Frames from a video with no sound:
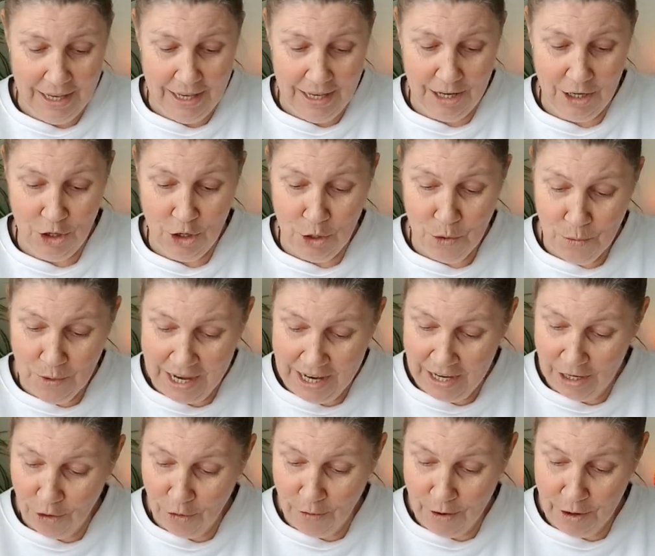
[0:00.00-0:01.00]
a new way
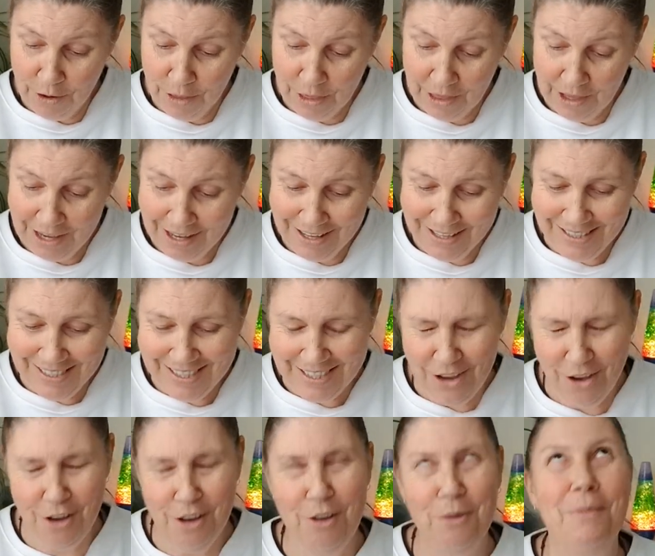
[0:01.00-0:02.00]
to grow things.
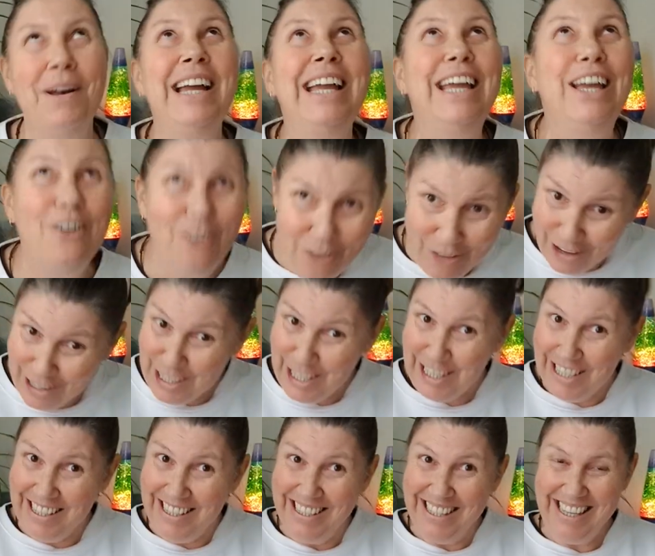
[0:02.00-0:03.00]
Oh my
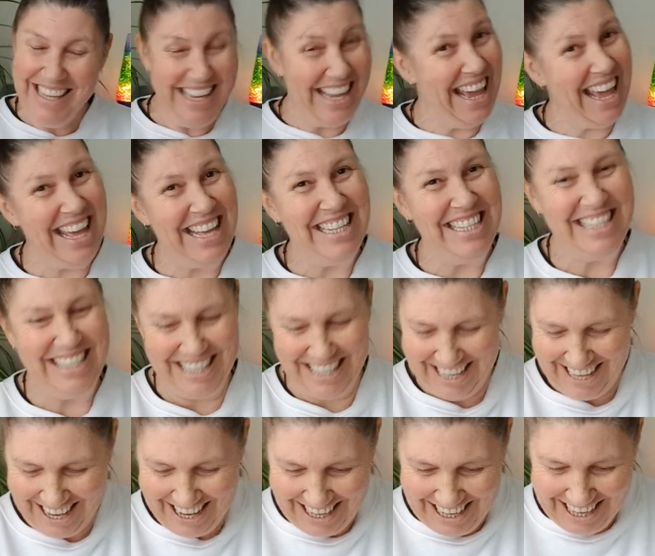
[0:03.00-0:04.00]
gosh, yes,
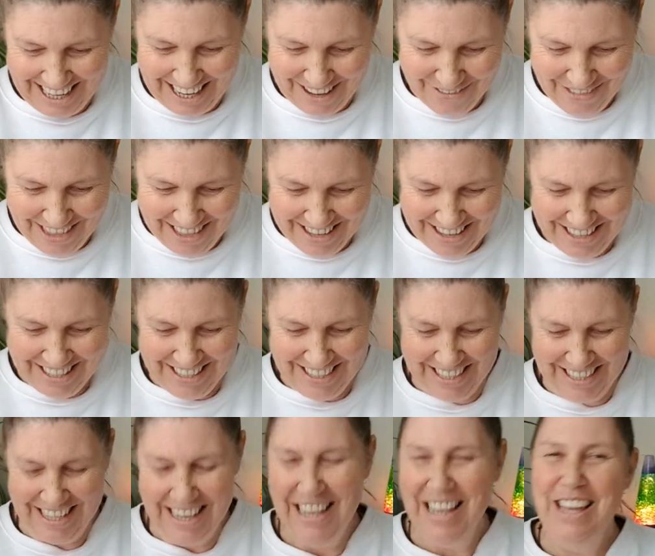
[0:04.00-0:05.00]
I love this.
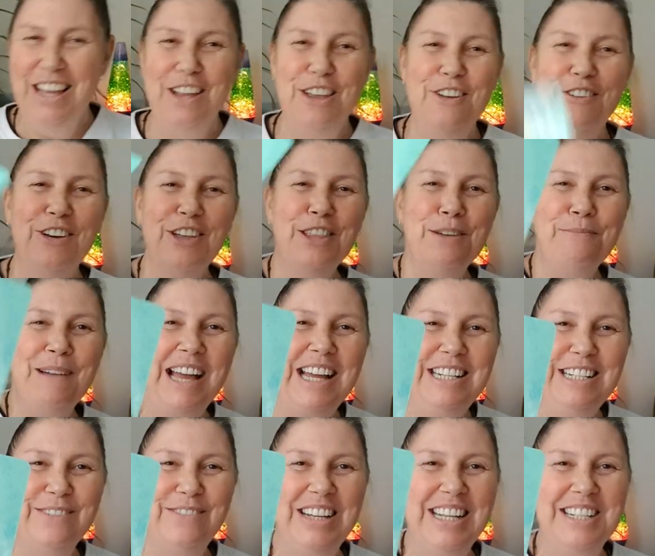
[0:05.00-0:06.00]
You've got the
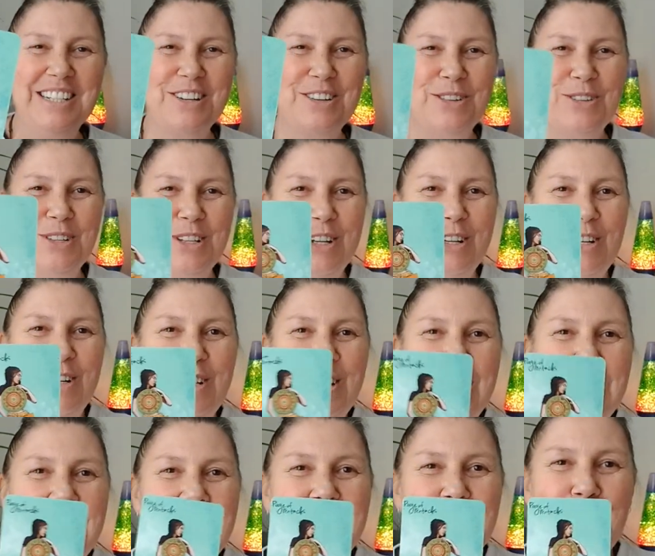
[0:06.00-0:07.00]
Page of Pentacles,
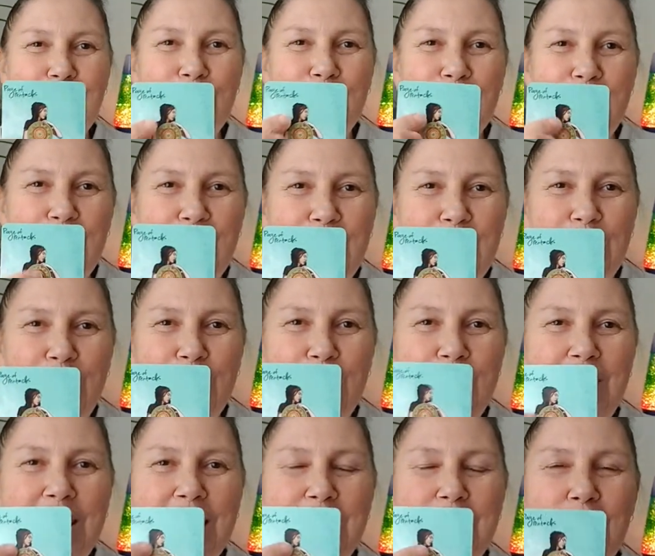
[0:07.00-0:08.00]
learning to grow,
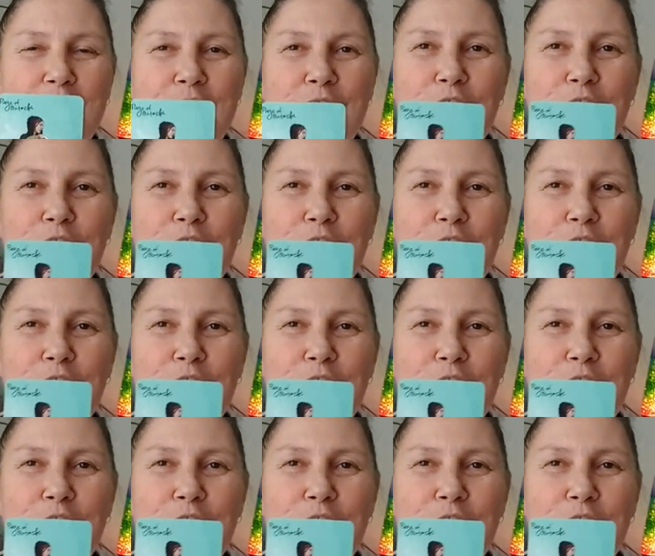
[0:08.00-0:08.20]
learning to